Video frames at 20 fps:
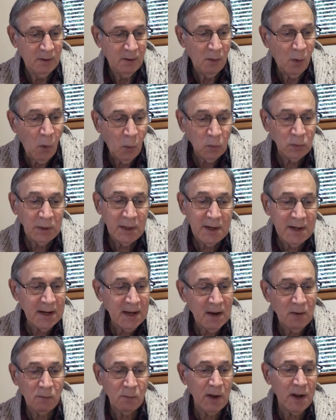only to
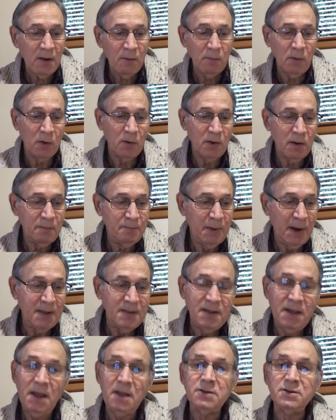get railroaded by
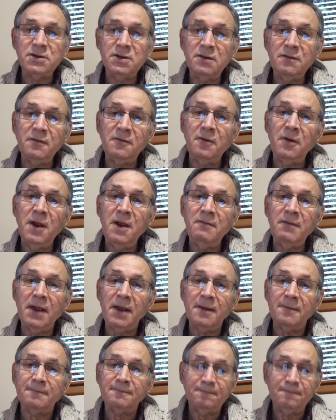the engine of craving?